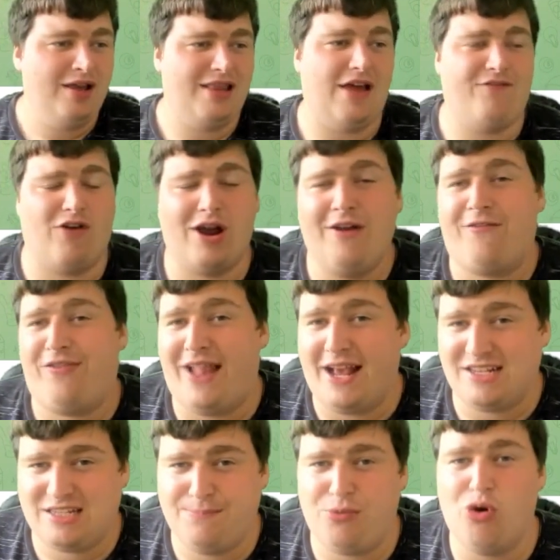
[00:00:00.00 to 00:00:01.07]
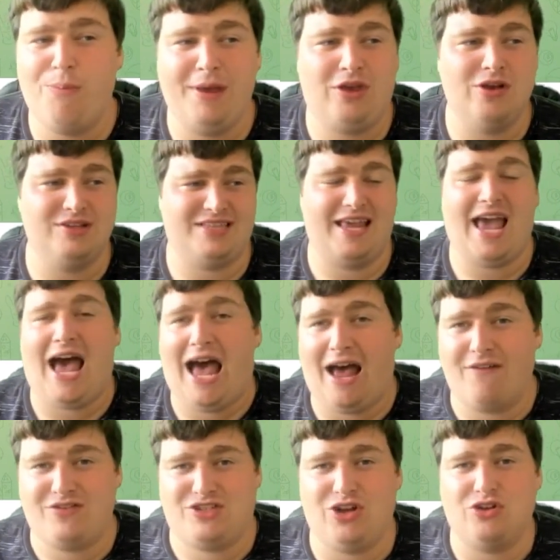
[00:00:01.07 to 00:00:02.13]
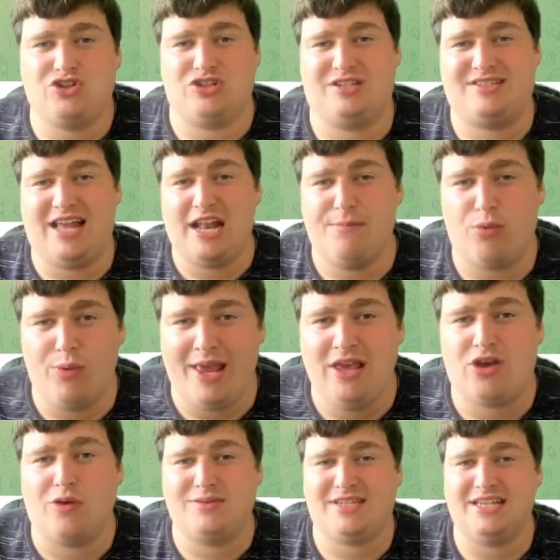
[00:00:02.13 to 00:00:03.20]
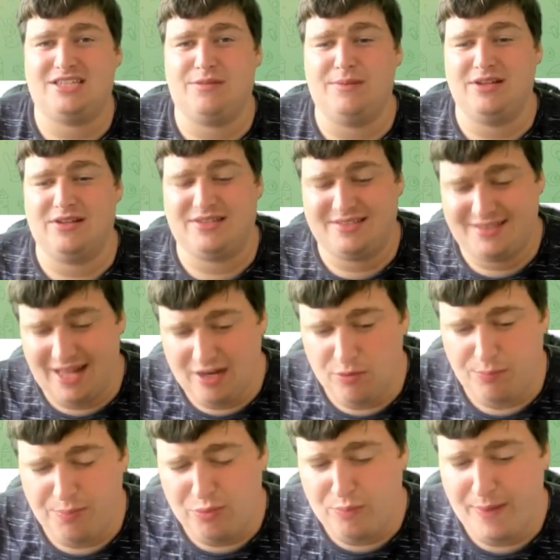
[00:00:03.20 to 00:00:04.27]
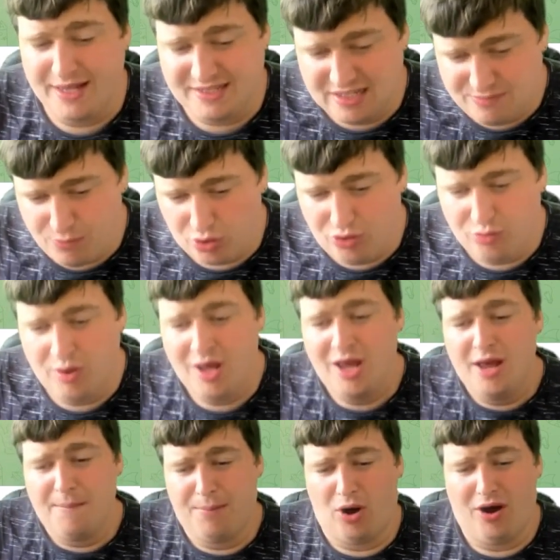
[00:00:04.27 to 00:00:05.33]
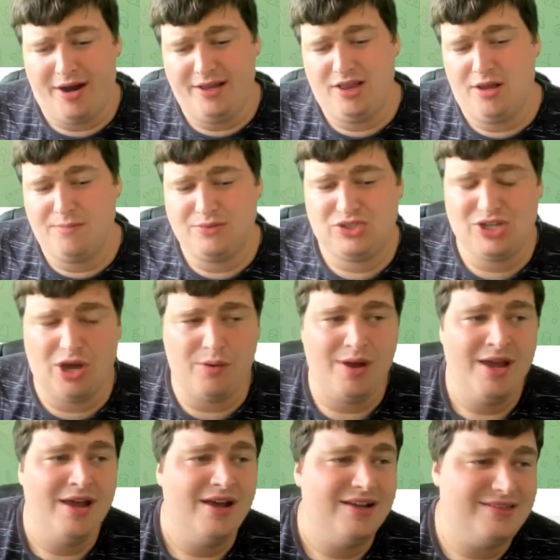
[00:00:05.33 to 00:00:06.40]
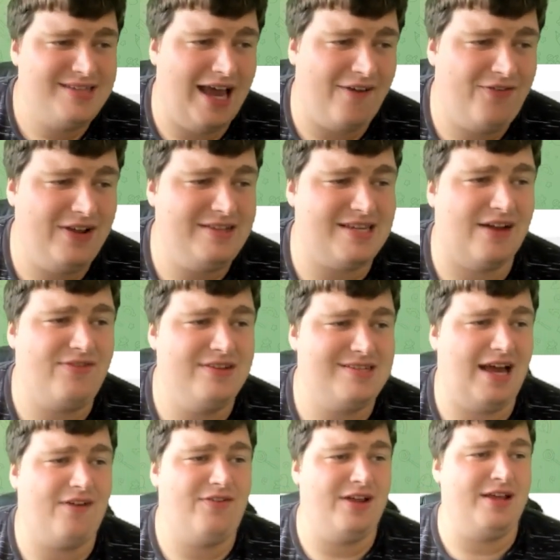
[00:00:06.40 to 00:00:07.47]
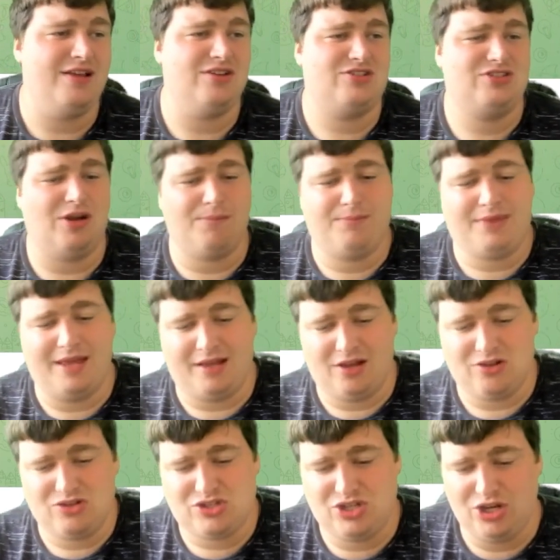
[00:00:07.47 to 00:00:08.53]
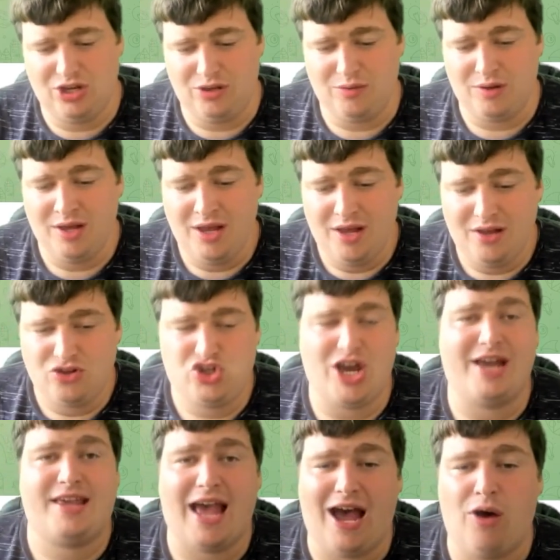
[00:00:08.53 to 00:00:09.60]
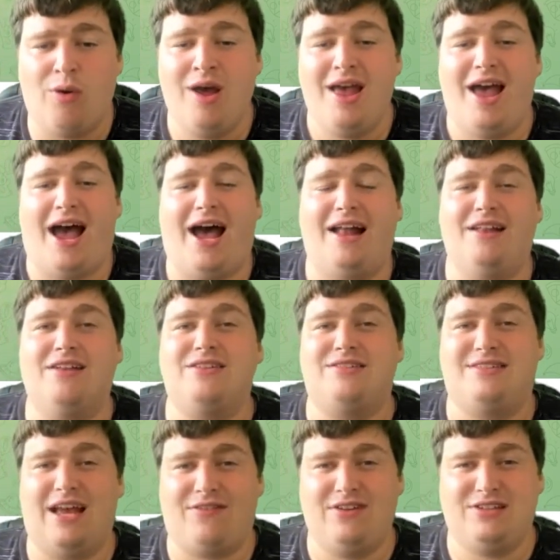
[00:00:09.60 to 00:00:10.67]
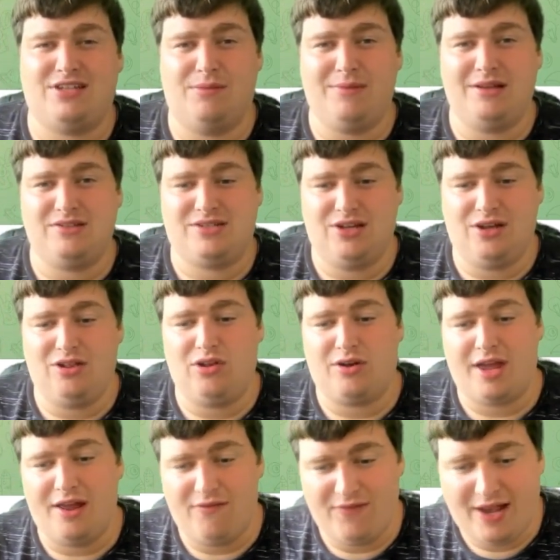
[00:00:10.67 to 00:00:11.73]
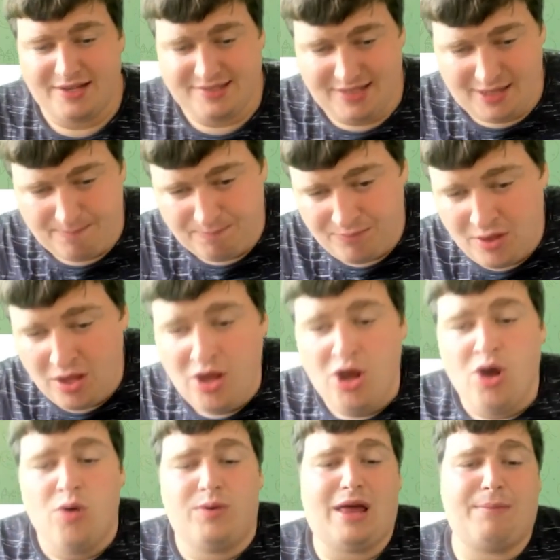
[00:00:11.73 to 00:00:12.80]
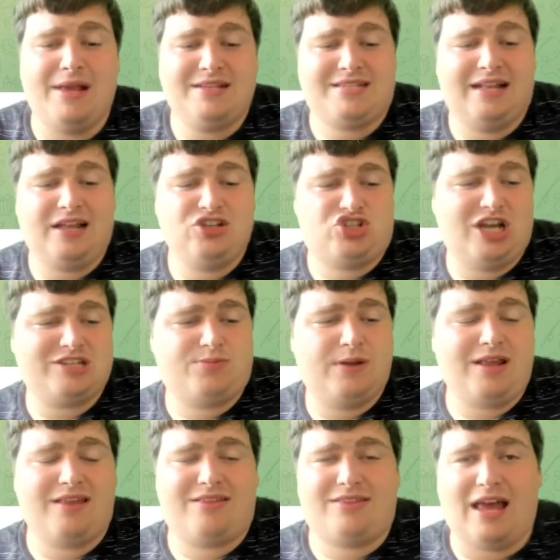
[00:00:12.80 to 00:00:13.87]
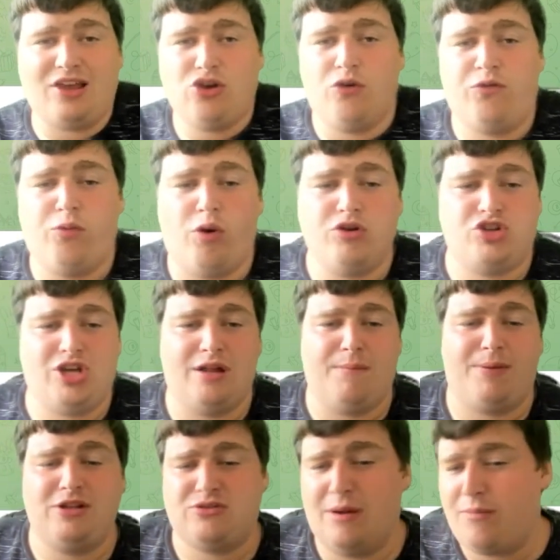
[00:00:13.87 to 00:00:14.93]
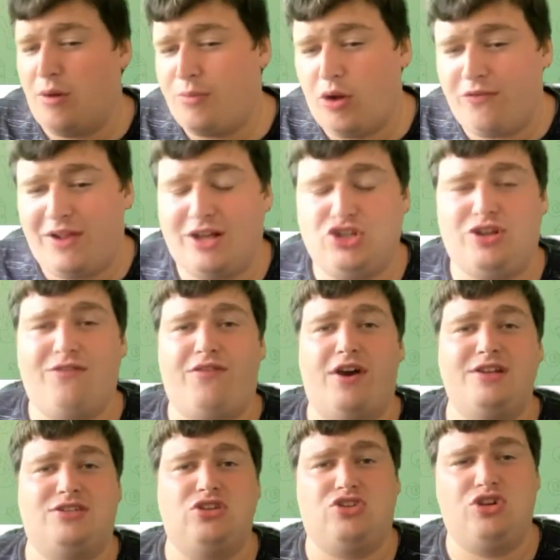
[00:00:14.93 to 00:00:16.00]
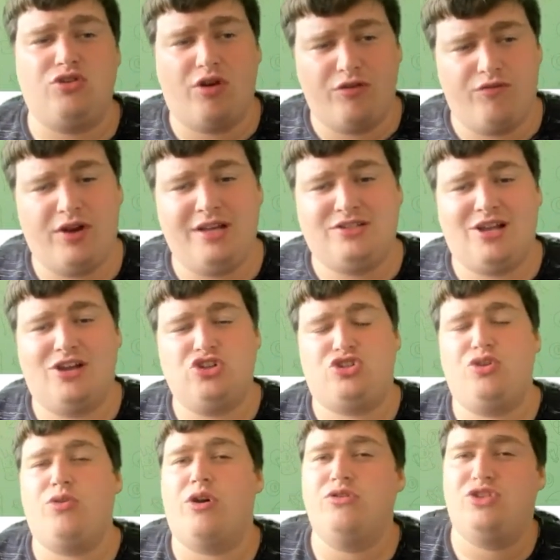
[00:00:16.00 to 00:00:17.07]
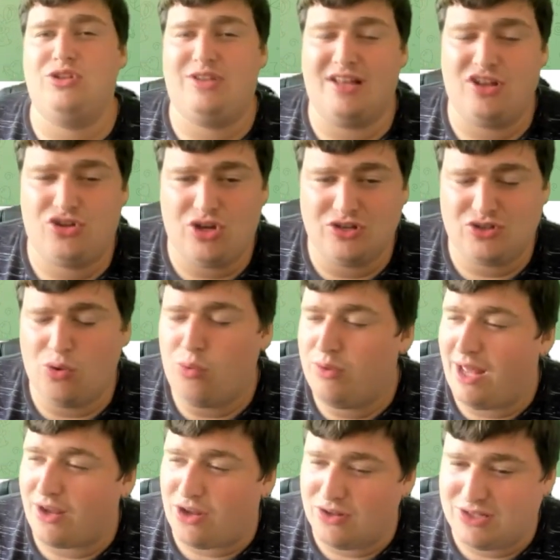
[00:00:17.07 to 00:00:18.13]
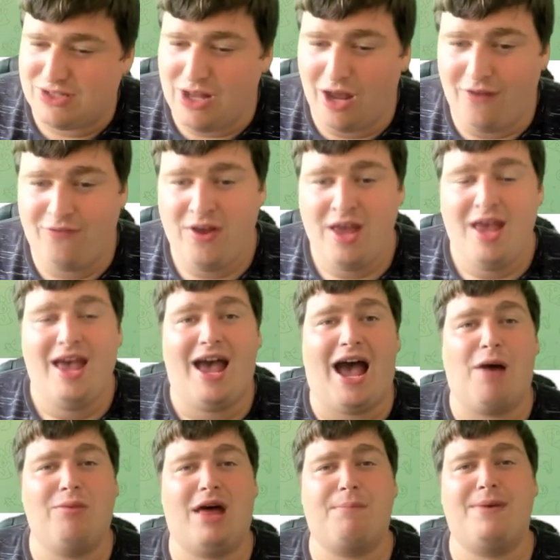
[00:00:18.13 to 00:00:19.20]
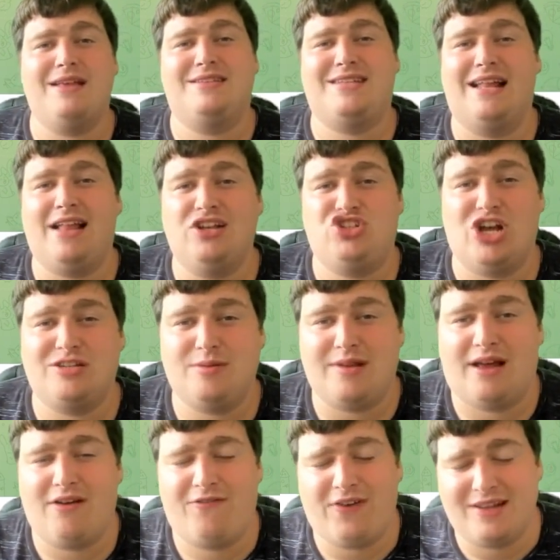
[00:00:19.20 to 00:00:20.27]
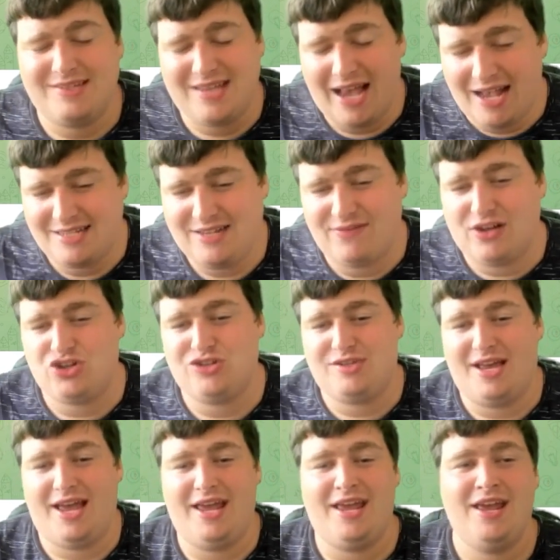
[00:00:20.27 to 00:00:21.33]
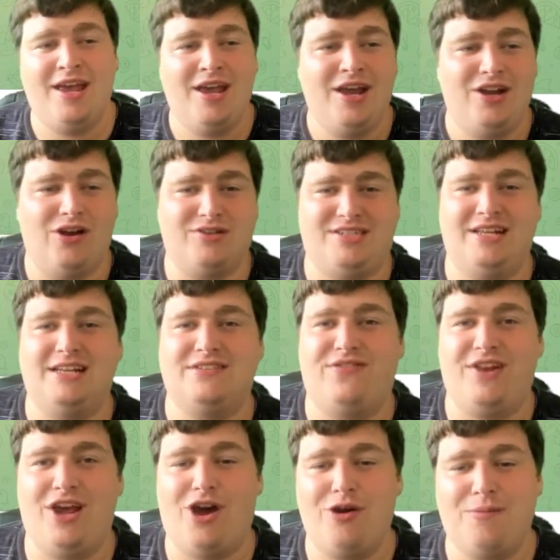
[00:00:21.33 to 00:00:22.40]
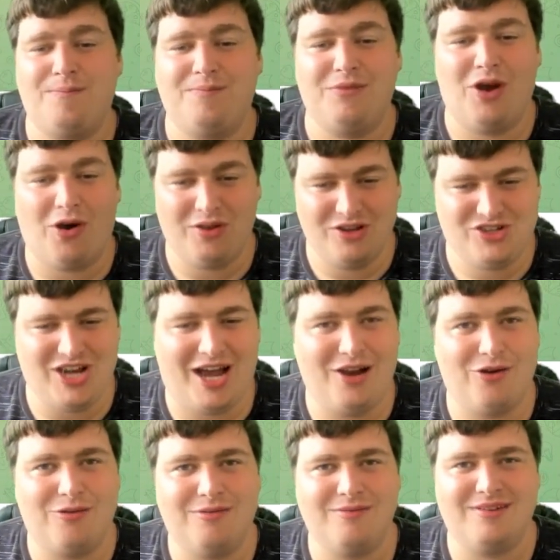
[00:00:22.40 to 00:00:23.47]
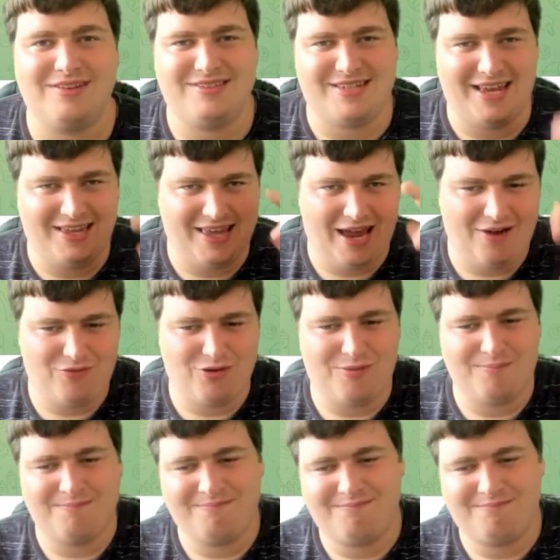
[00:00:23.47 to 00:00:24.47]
They're very flexible because they have such a sustainable ecosystem and a sustainable business model behind them. So definitely, definitely, definitely something to check out and definitely something to look at investing in. With that being said, ladies and gentlemen, thank you all for watching. Please remember, I'm not a financial advisor. Do your own research, do your own due diligence, all that good stuff. And with that being said, ladies and gentlemen, have a fantastic rest of your day. And I'll see you next video on the channel. Take care, everyone.